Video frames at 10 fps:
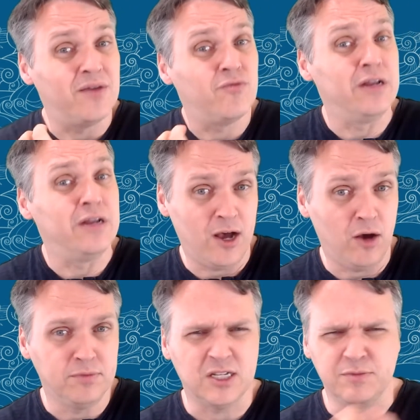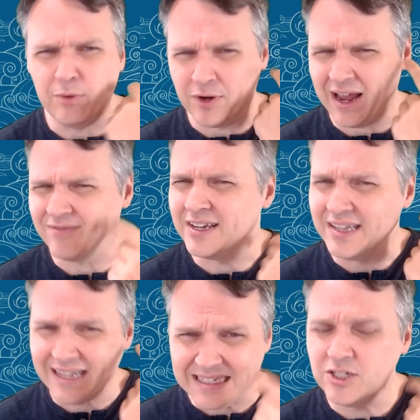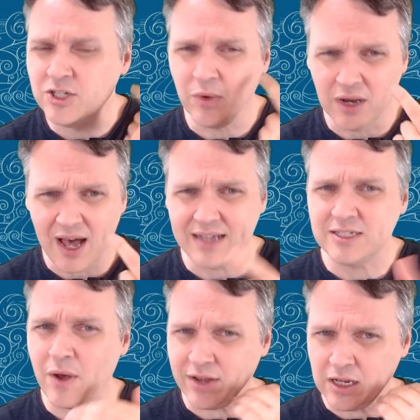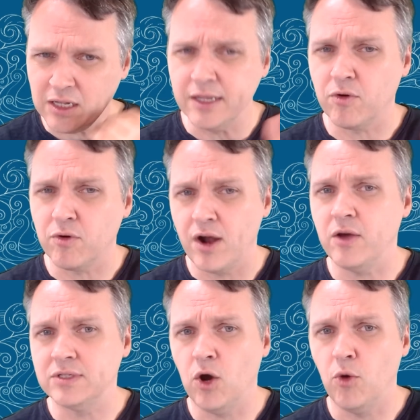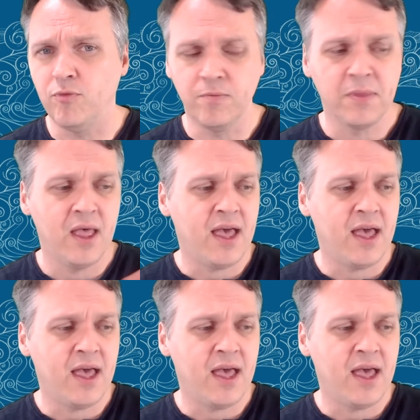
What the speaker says: that really helps because people are going to have to listen to you a lot, so having clear audio is helpful.